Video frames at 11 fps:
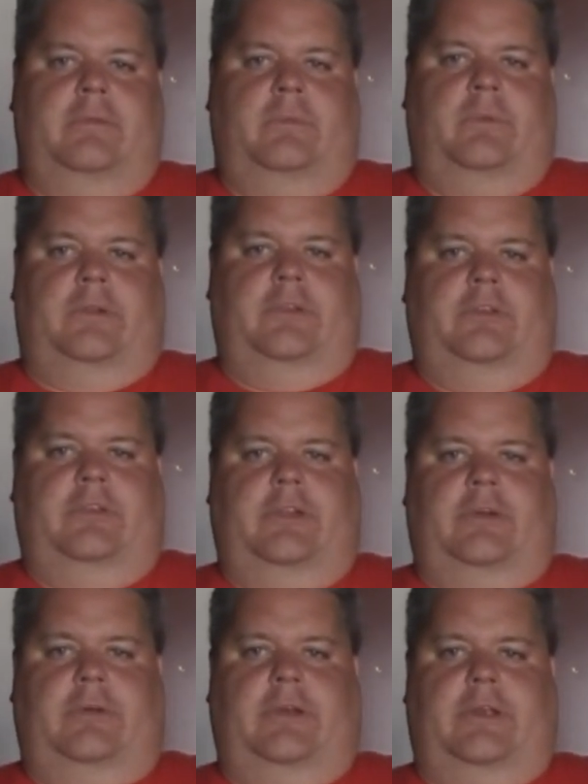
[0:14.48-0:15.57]
what the
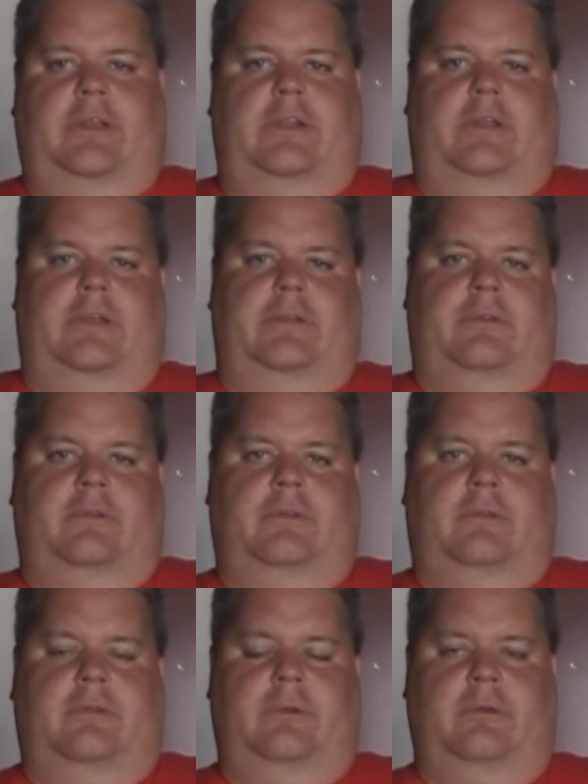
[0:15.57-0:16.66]
Seattle Kraken and
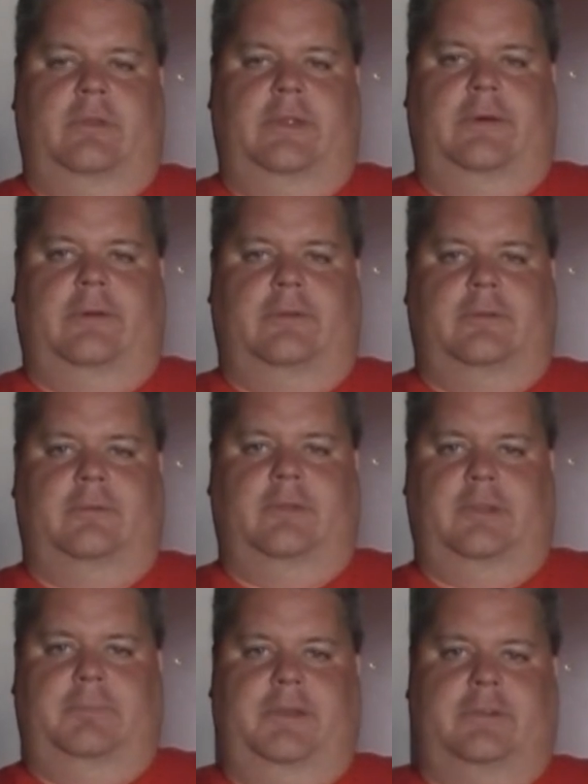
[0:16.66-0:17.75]
who they
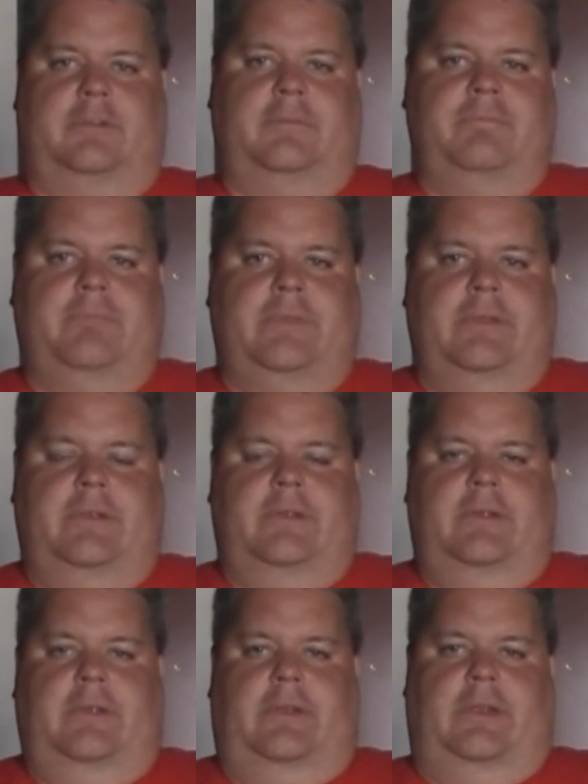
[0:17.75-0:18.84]
ultimately picked
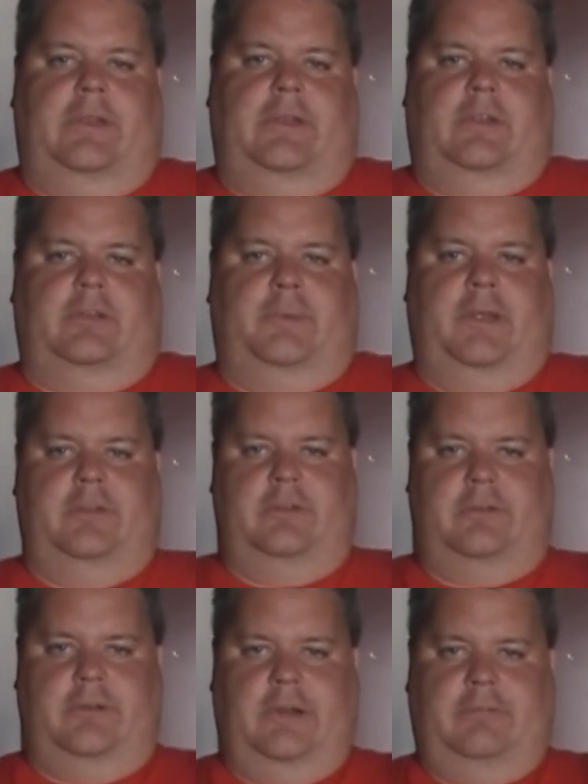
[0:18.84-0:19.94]
in the expansion
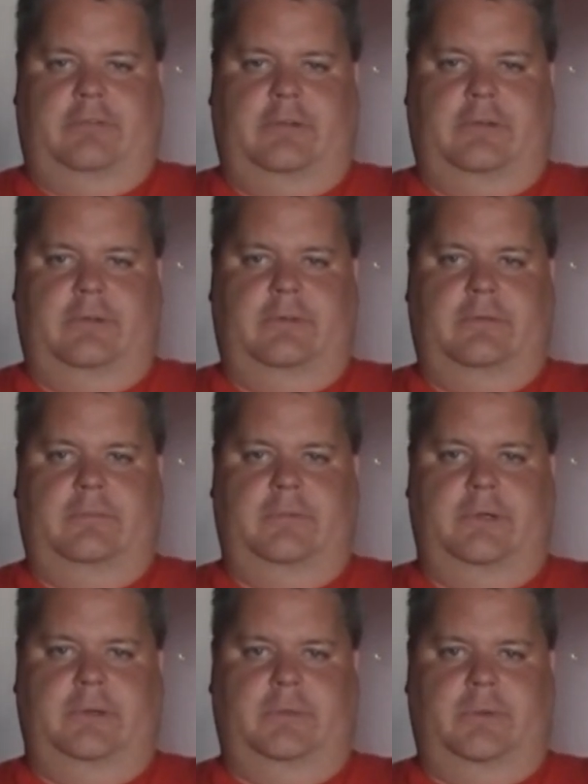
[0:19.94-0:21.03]
draft.
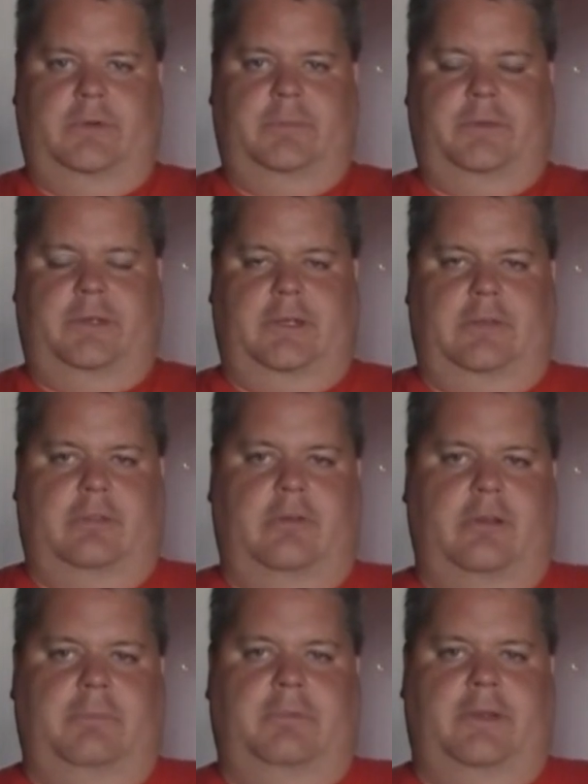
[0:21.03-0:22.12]
But when you're picking
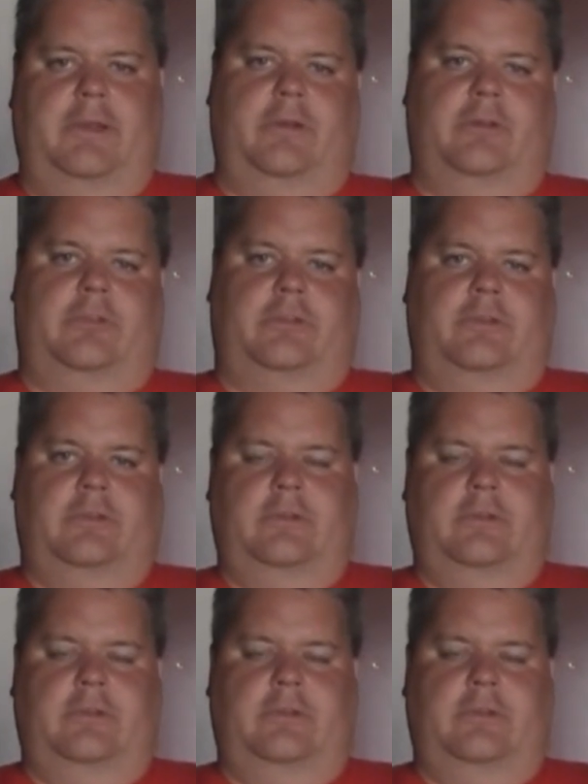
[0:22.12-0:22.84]
30 players